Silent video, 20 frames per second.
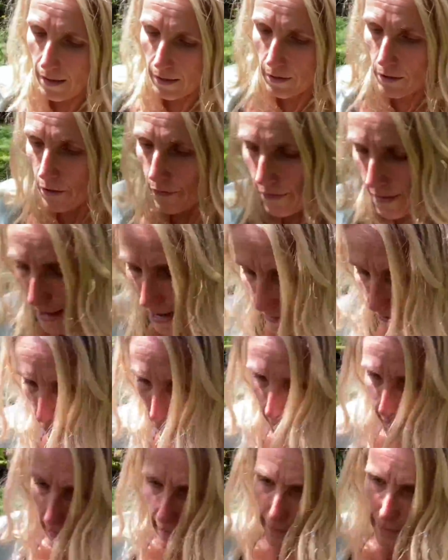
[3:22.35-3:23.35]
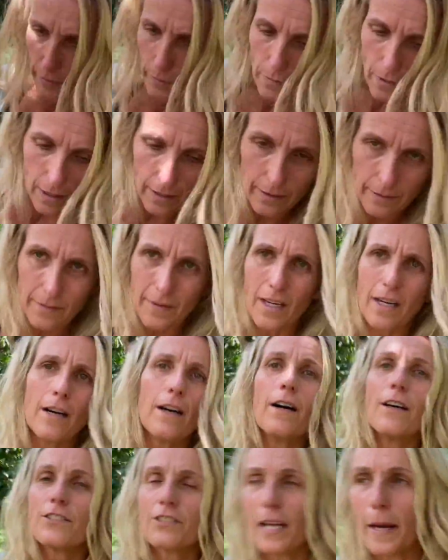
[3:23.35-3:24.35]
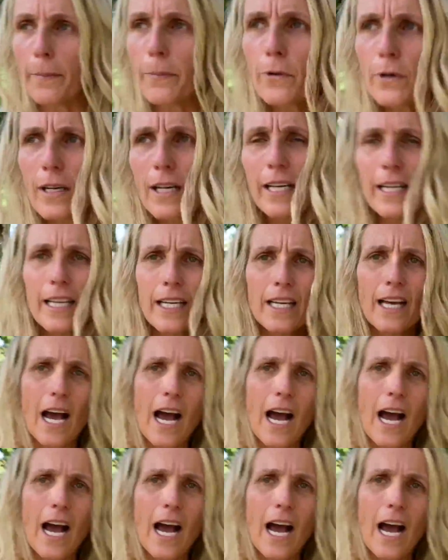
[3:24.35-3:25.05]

connect with everyone separately.